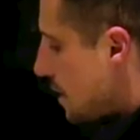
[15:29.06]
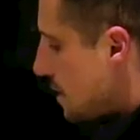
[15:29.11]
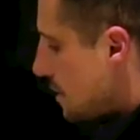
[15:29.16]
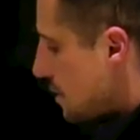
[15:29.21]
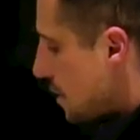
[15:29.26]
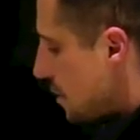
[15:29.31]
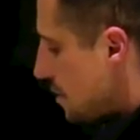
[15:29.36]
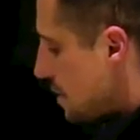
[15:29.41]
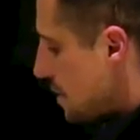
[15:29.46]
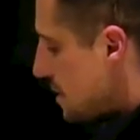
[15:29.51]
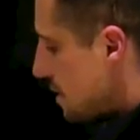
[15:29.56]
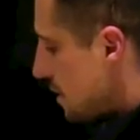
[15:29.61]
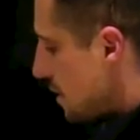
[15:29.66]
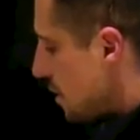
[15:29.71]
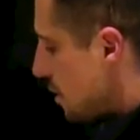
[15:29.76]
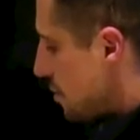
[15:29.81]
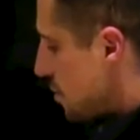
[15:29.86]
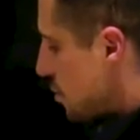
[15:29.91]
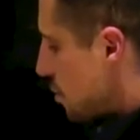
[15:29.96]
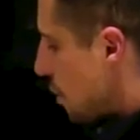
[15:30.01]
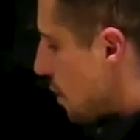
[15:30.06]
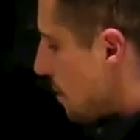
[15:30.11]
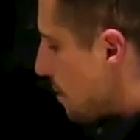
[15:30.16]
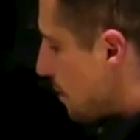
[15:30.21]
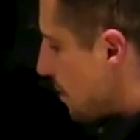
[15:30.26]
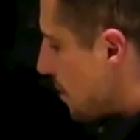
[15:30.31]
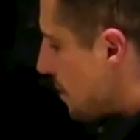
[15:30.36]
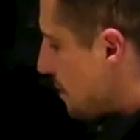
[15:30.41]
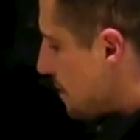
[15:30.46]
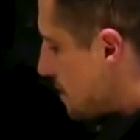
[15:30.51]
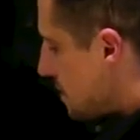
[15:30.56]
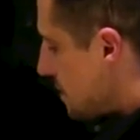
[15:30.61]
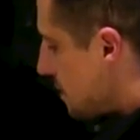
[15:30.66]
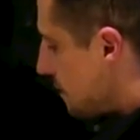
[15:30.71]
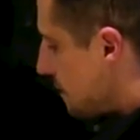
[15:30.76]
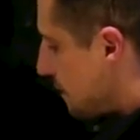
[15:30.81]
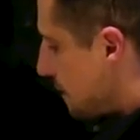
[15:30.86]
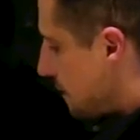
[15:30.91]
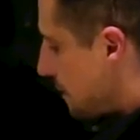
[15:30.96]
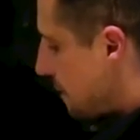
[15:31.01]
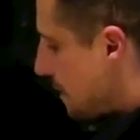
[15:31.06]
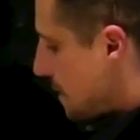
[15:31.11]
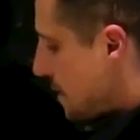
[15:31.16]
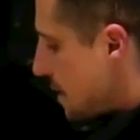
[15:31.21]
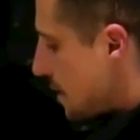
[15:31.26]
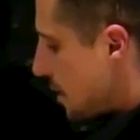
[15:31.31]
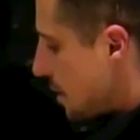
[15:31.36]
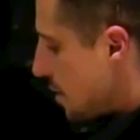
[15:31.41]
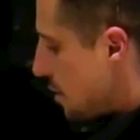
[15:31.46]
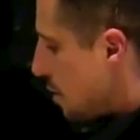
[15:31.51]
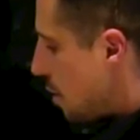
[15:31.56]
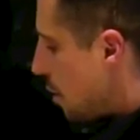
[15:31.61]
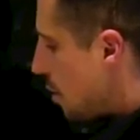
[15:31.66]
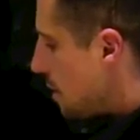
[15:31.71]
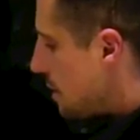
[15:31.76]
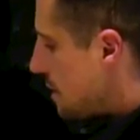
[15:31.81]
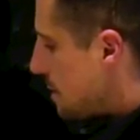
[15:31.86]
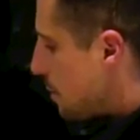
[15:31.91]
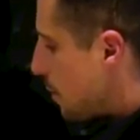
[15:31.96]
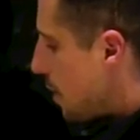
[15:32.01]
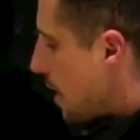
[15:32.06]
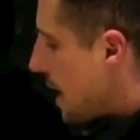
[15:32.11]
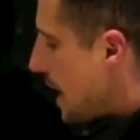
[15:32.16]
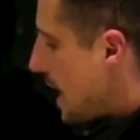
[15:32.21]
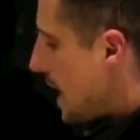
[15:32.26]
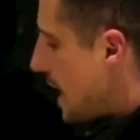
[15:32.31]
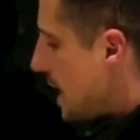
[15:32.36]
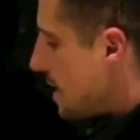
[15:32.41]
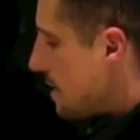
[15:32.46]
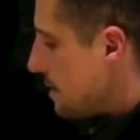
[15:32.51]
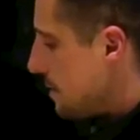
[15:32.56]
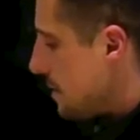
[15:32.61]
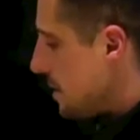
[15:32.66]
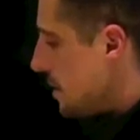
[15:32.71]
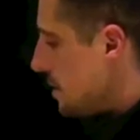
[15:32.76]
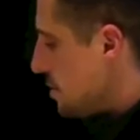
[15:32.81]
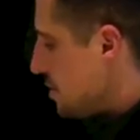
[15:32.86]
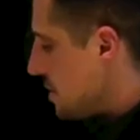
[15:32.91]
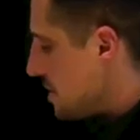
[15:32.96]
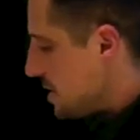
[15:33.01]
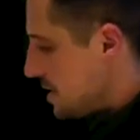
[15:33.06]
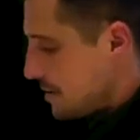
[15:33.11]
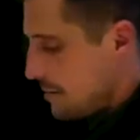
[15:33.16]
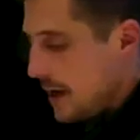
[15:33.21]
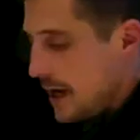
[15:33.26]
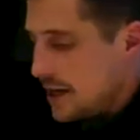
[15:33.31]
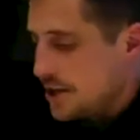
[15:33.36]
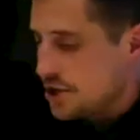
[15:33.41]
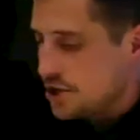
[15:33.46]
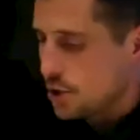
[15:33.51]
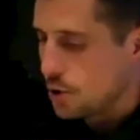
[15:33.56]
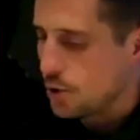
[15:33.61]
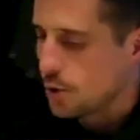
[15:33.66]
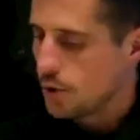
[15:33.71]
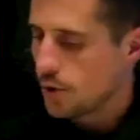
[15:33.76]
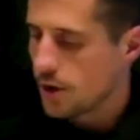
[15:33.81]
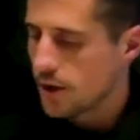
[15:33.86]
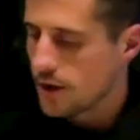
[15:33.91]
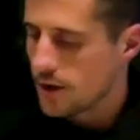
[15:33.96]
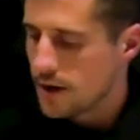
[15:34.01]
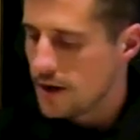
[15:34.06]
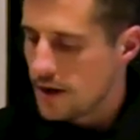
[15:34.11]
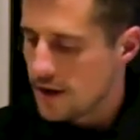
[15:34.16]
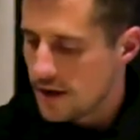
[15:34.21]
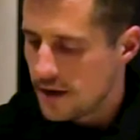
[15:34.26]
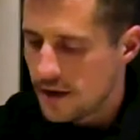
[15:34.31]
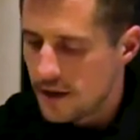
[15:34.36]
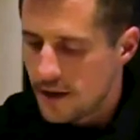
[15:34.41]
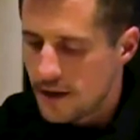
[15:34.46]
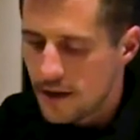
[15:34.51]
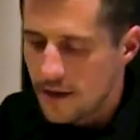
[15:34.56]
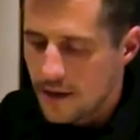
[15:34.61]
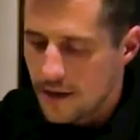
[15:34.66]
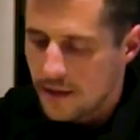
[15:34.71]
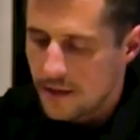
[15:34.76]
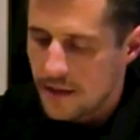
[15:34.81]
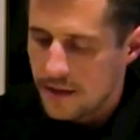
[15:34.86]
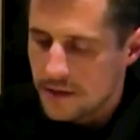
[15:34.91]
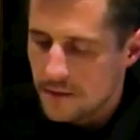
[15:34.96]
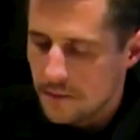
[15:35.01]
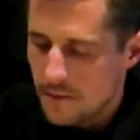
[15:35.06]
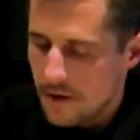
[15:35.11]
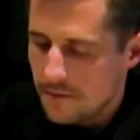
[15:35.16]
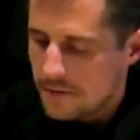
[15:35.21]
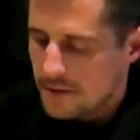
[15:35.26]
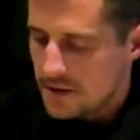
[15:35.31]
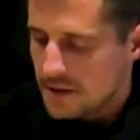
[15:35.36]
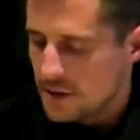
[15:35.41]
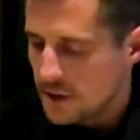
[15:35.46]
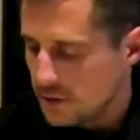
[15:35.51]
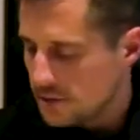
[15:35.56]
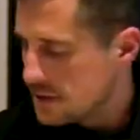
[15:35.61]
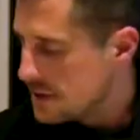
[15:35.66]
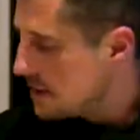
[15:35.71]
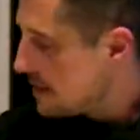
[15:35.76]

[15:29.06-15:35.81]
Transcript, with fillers: So just little short bursts of canola spray just to make sure that the muffins don't